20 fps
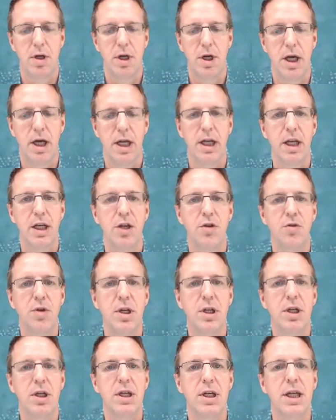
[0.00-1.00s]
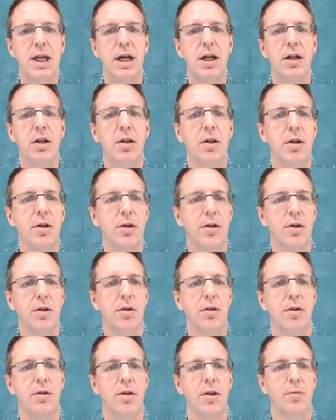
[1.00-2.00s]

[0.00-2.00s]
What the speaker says: and then you need to tell the